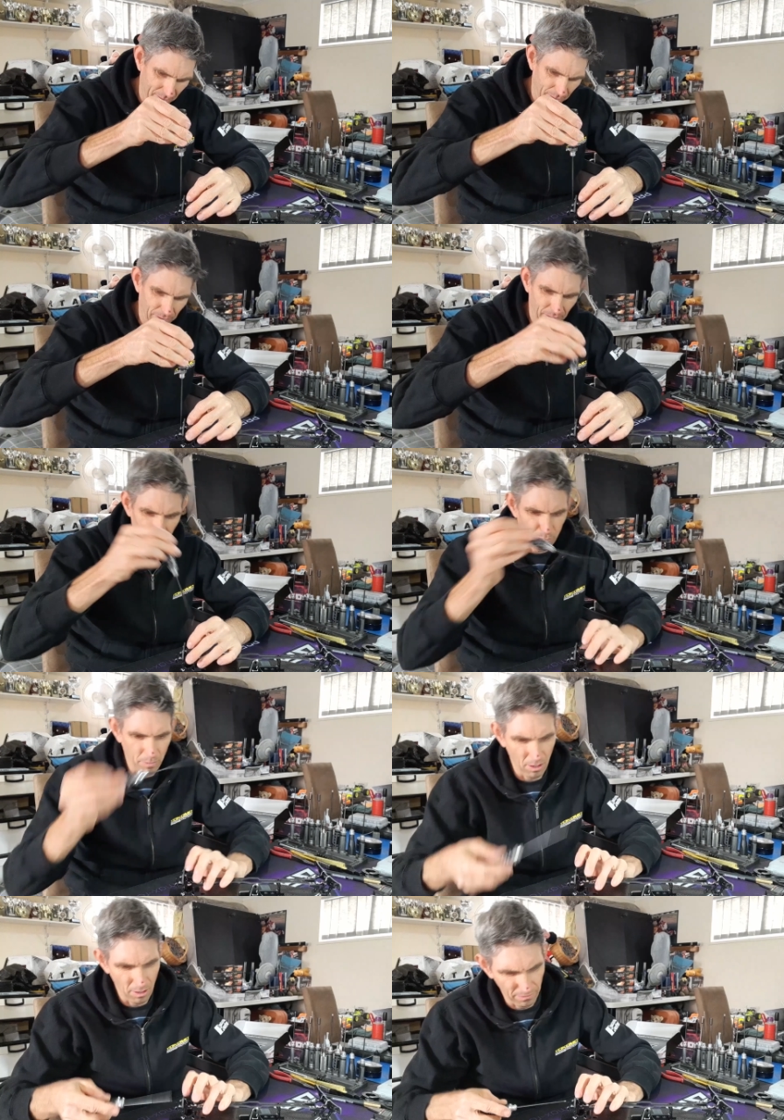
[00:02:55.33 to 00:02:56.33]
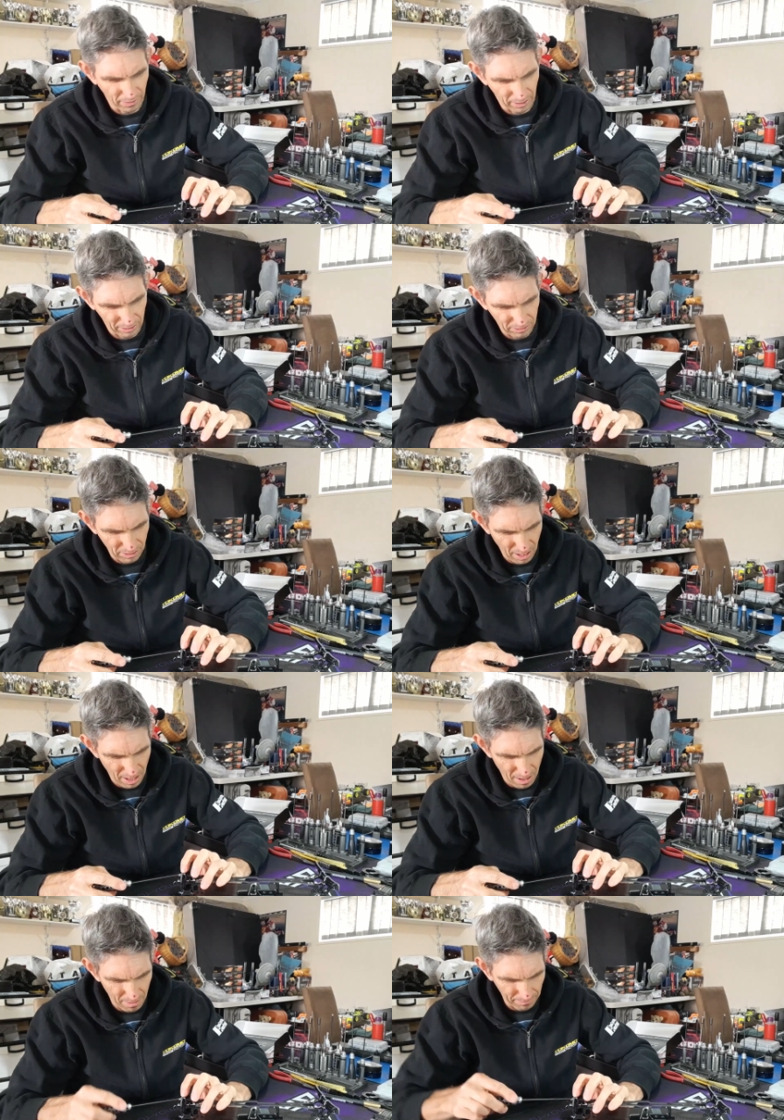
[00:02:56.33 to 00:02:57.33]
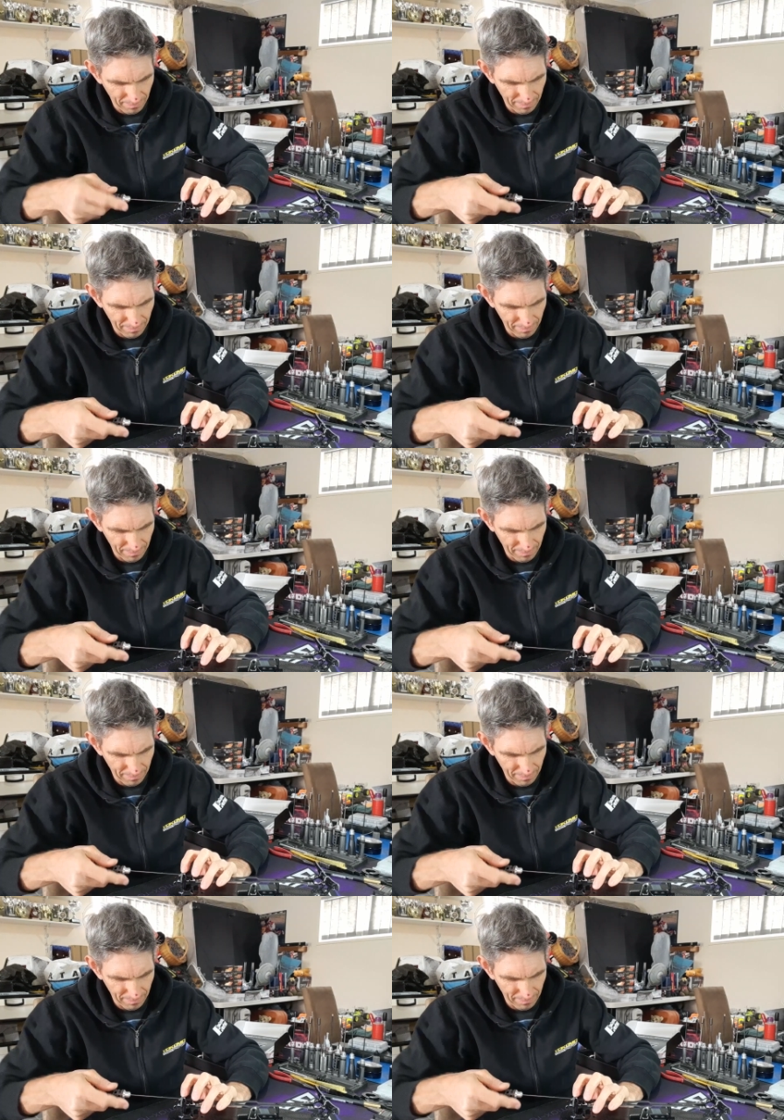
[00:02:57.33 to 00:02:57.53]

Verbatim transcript: everything's perfect. So,